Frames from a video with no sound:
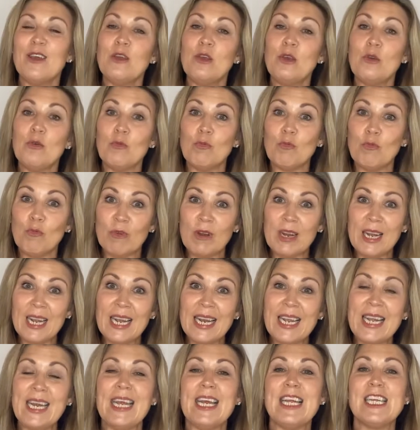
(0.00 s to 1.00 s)
you
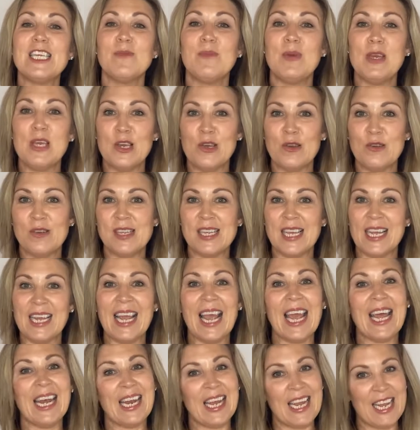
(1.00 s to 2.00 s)
really need to be
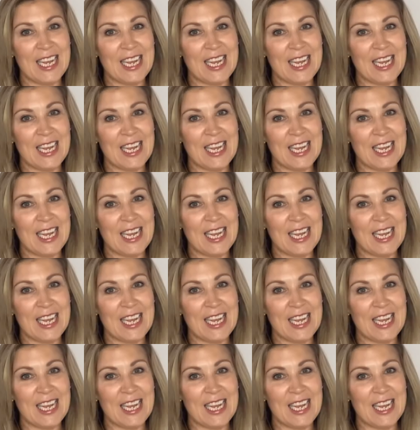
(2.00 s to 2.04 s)
using an